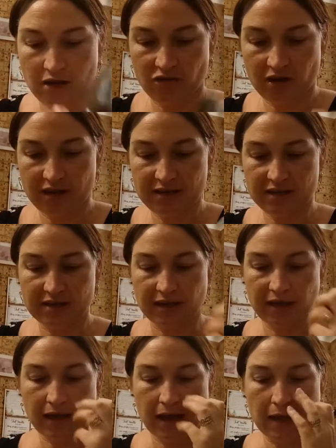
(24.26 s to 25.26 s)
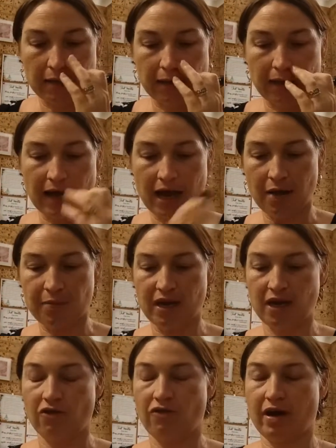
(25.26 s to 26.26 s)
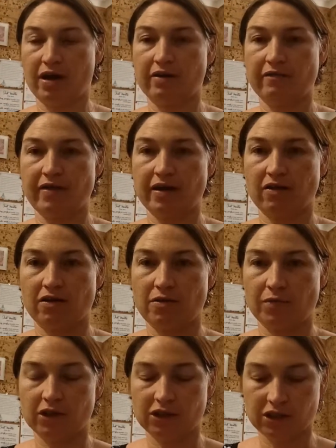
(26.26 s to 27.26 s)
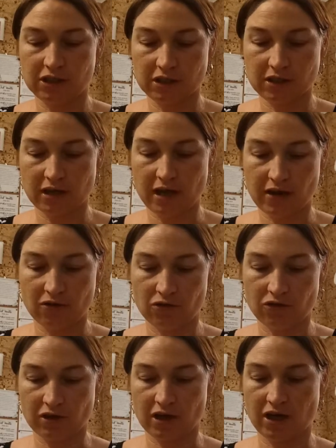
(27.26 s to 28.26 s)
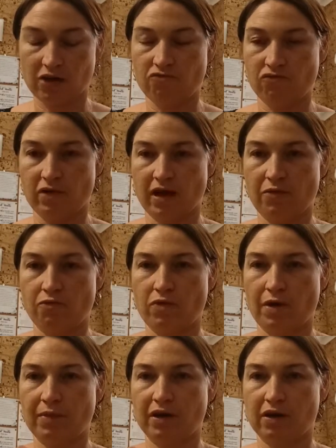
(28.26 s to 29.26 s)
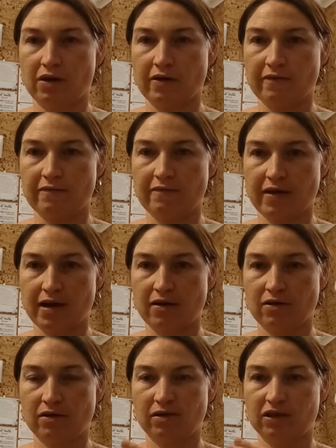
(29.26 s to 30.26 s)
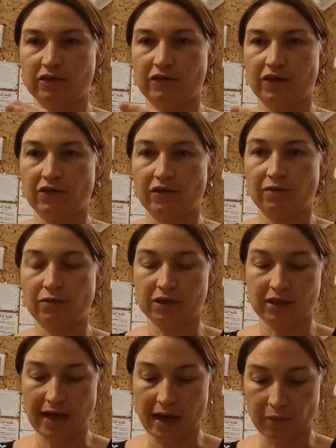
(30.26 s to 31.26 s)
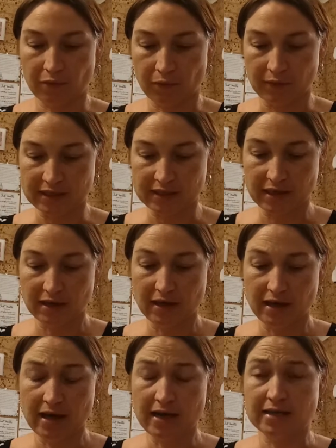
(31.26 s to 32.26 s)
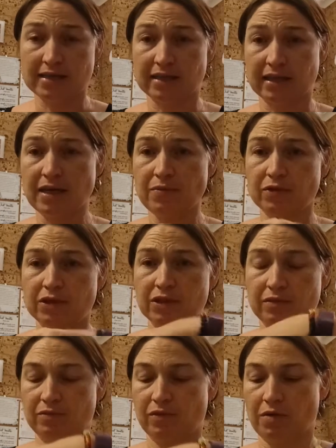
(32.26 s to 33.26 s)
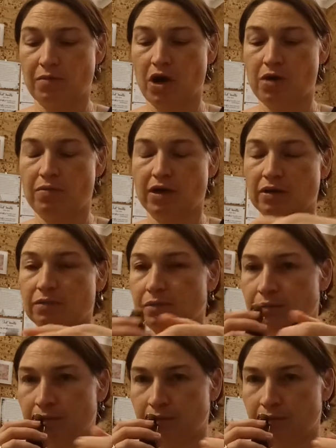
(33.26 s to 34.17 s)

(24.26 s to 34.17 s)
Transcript: So this is a, has a calming and grounding effect on emotions, and also you can like, rub it on your feet and diffuse it, which helps with sleep, which I'm hoping,